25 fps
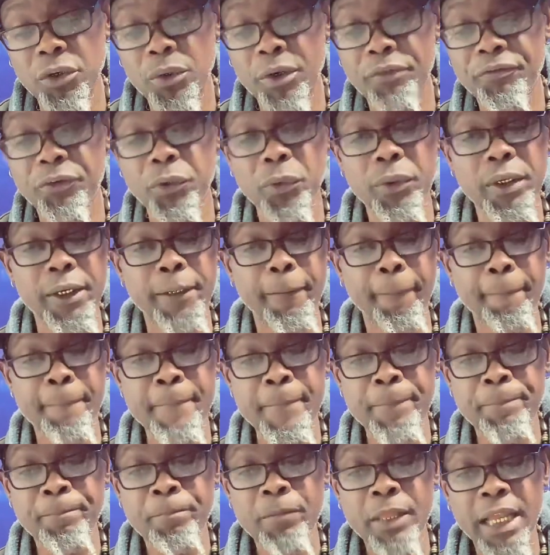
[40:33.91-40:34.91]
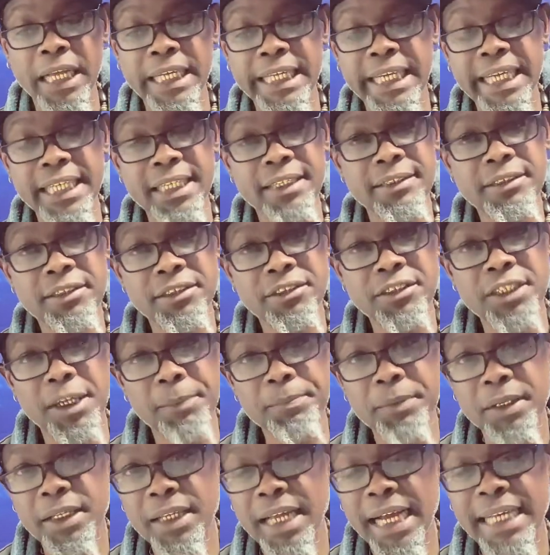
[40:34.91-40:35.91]
So if you can get into
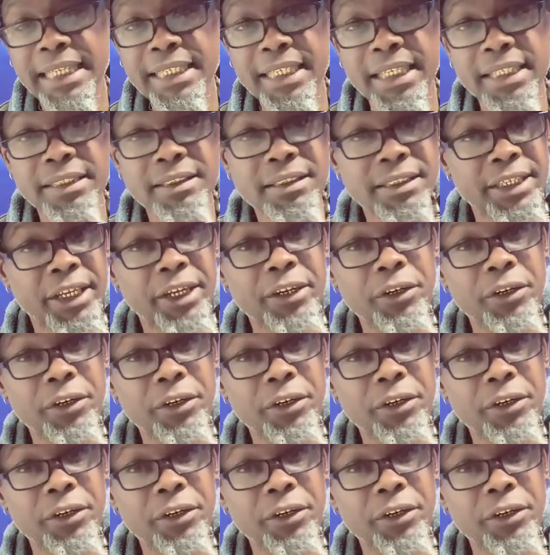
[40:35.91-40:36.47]
something like this,